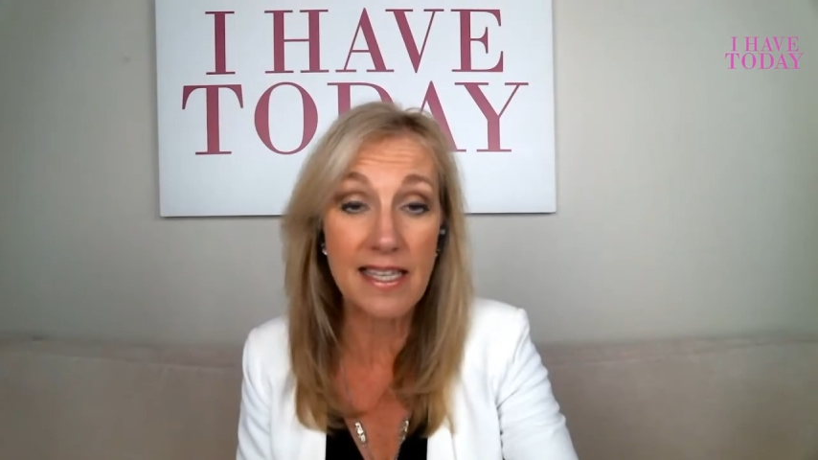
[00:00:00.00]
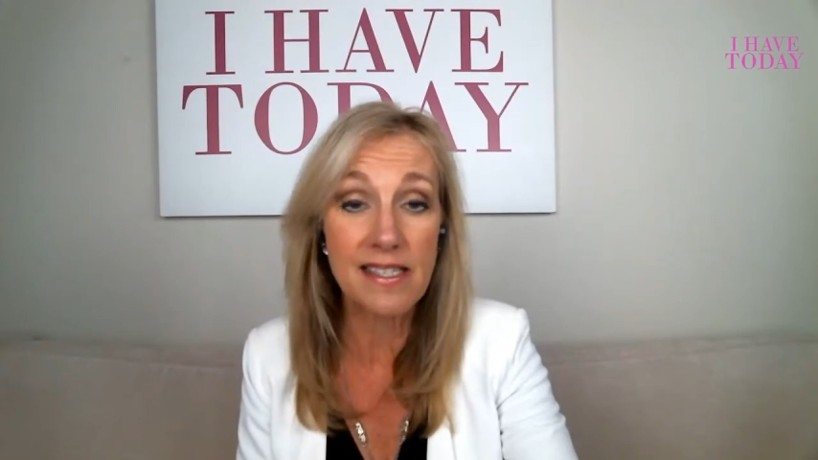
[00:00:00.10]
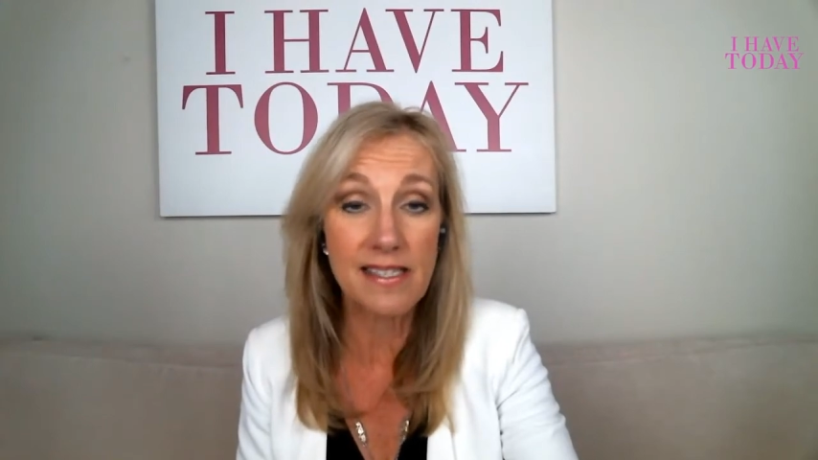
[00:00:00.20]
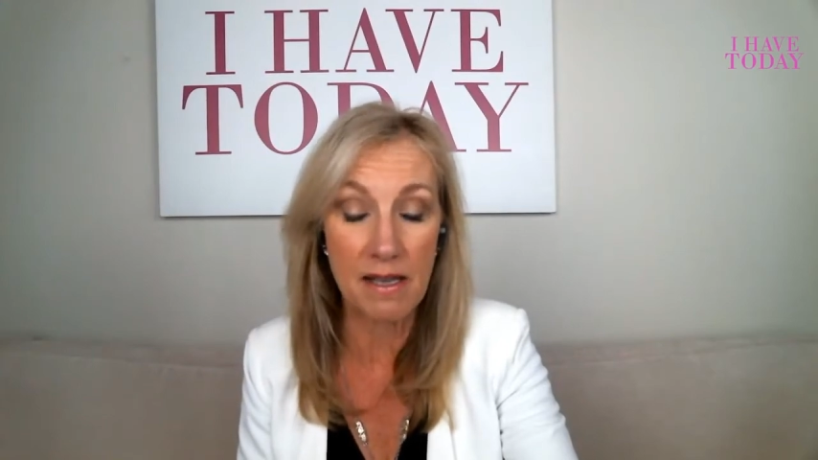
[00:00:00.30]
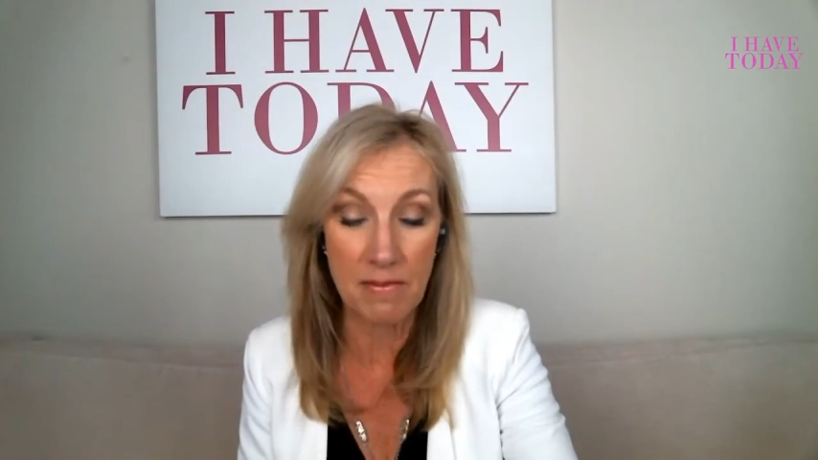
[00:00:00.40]

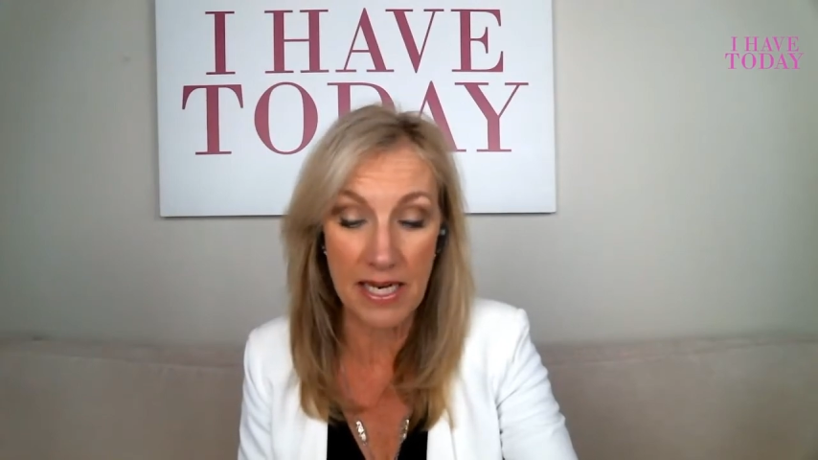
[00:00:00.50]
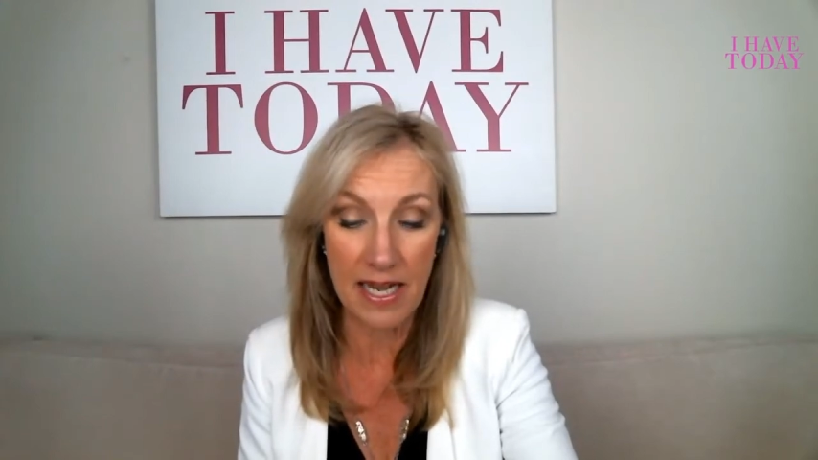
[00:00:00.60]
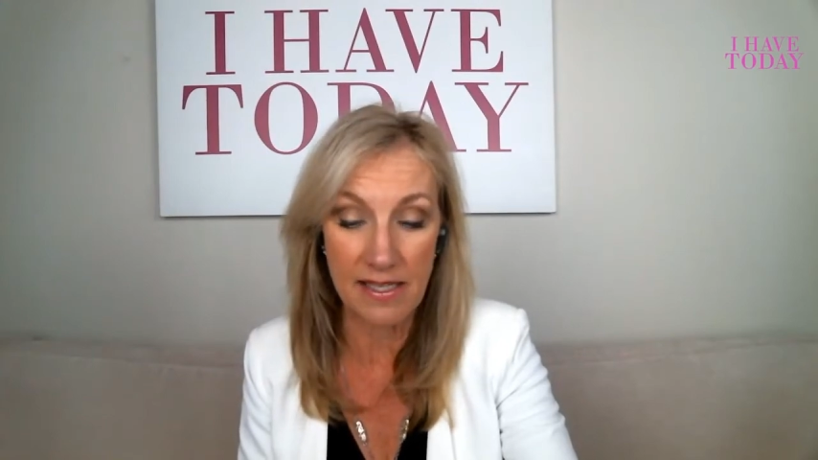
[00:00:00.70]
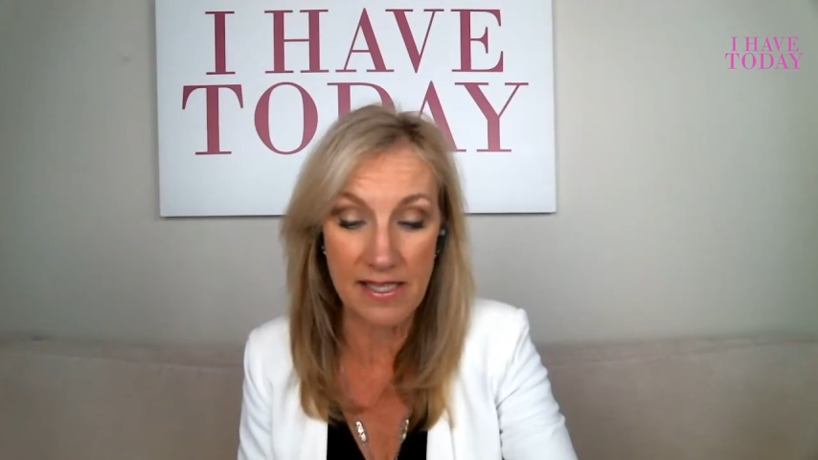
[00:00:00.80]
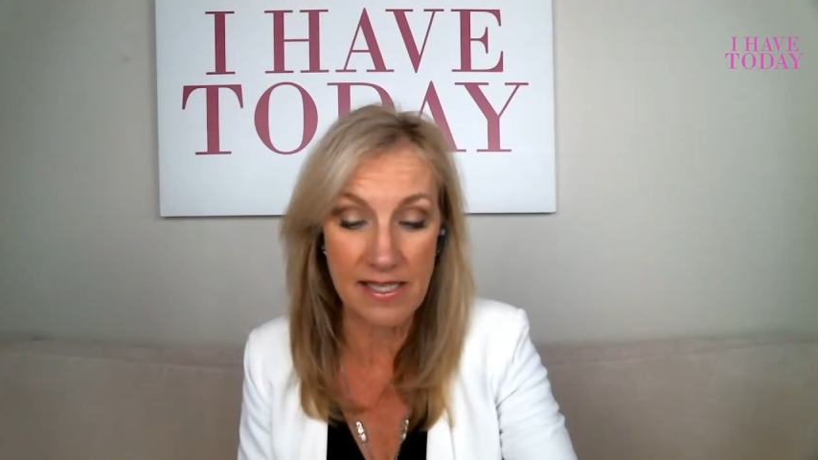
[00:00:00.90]
and
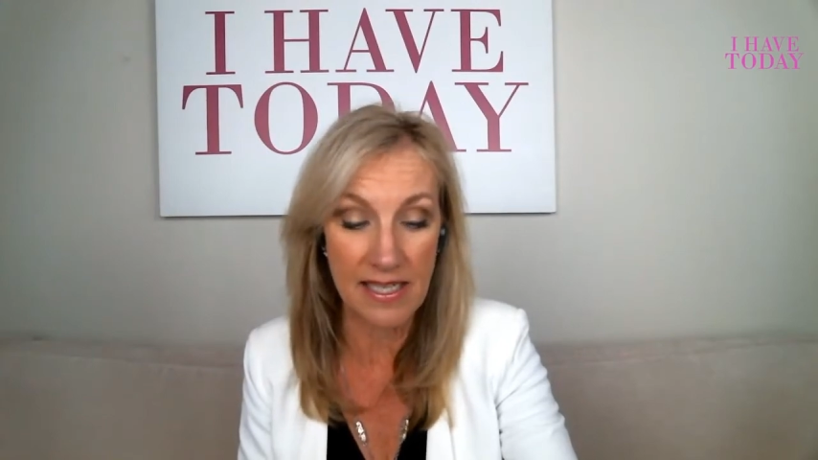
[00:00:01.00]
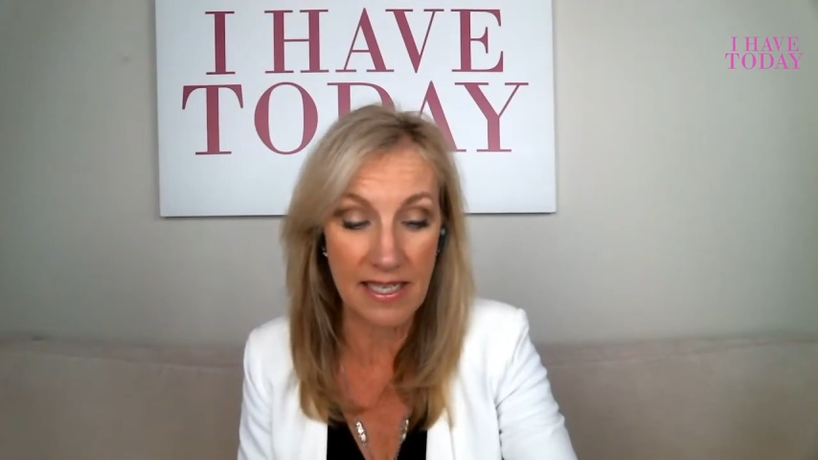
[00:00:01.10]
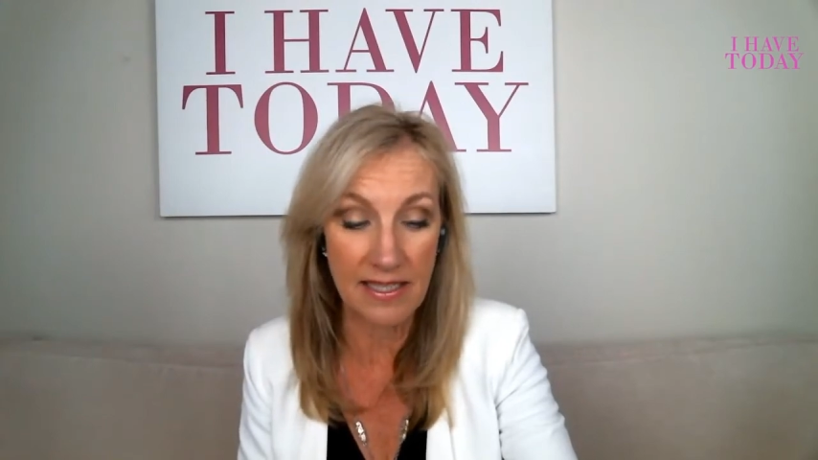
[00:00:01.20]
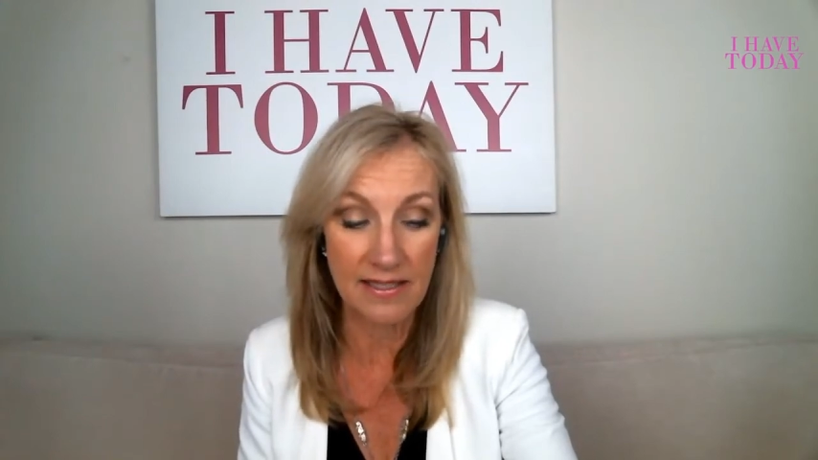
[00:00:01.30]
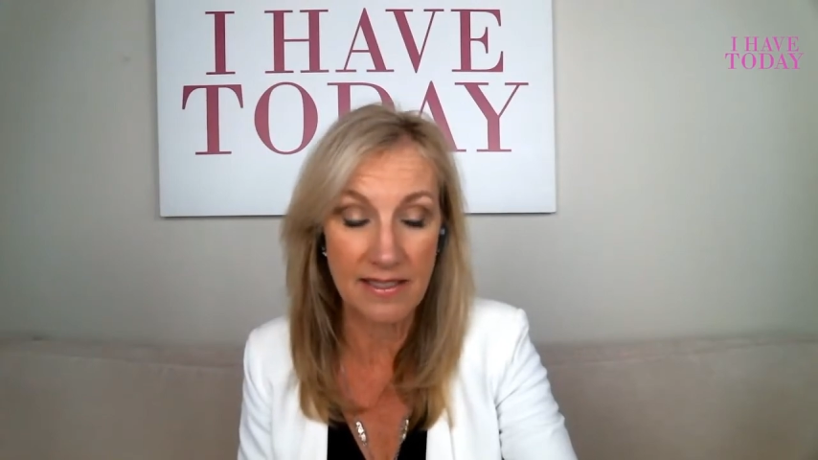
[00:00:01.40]
somebody else
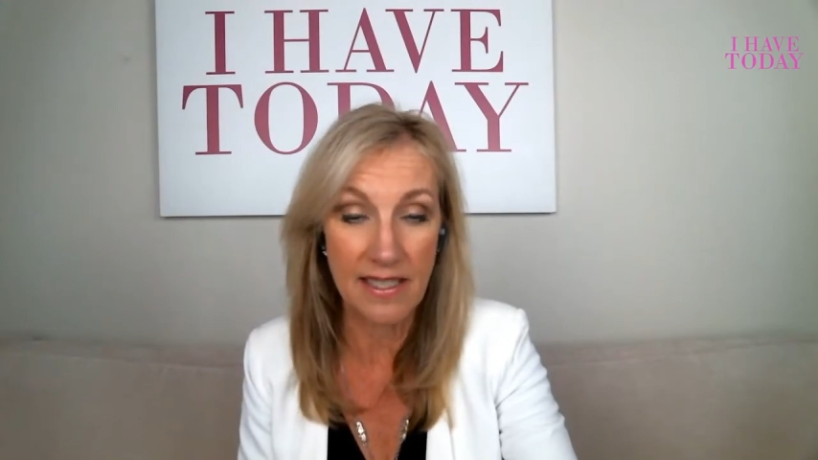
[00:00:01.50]
did.